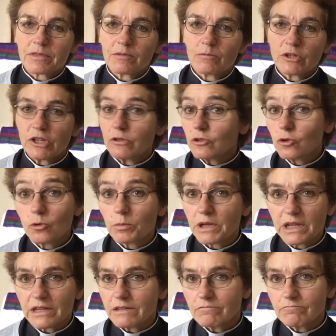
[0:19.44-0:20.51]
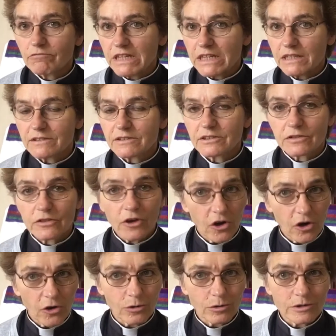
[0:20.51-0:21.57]
We don't normally read the
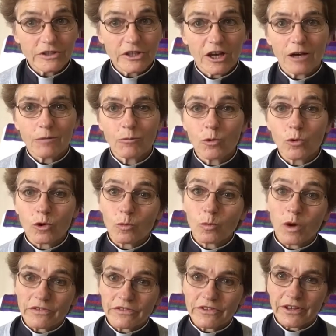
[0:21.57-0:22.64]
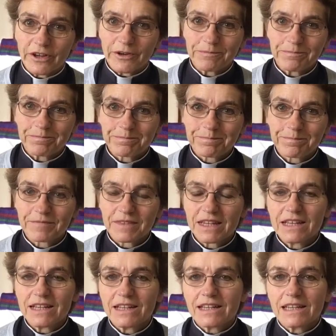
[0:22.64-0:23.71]
whole psalm all at once, though.
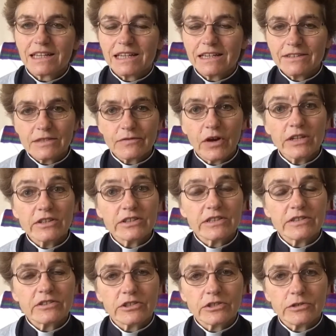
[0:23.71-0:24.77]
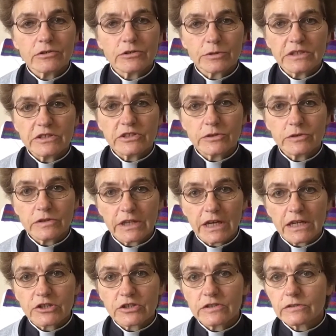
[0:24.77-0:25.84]
It's divided into 22
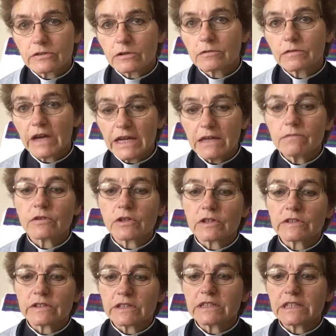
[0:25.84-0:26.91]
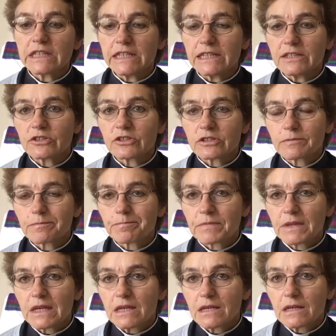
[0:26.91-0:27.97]
sections of 8 verses each.
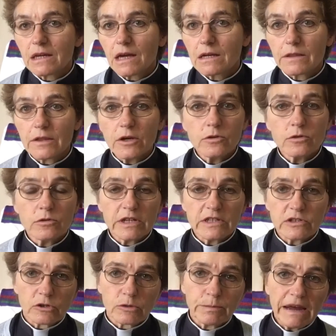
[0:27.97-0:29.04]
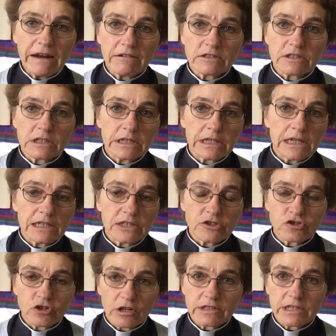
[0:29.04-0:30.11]
And although it's not apparent in the English
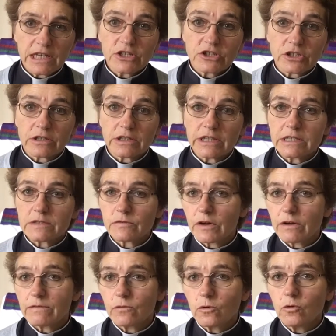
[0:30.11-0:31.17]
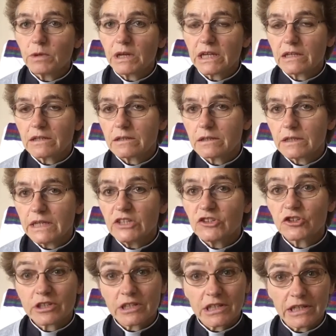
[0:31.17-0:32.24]
translation, it's very formally and
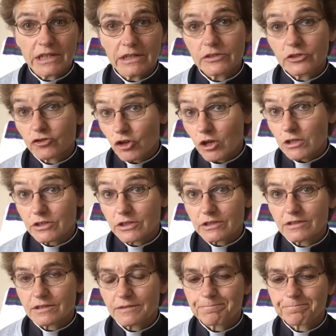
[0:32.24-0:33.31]
intricately structured.